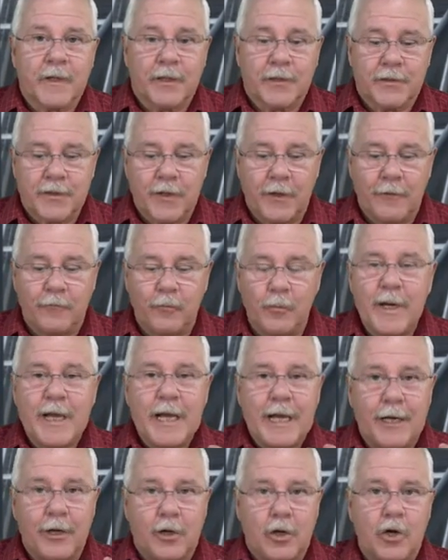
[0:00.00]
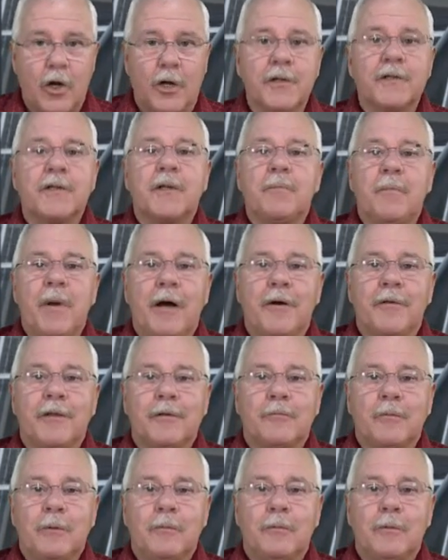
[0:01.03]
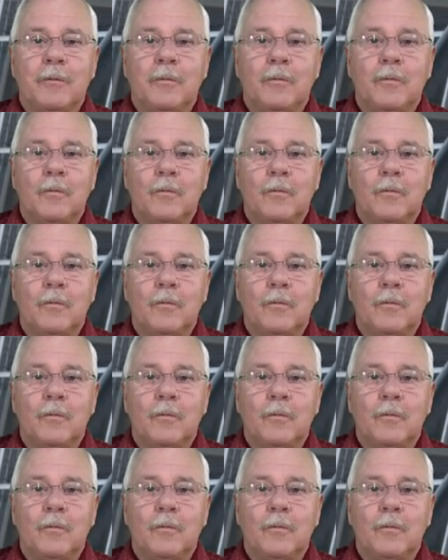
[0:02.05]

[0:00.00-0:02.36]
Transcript: So if we had a constant power that we were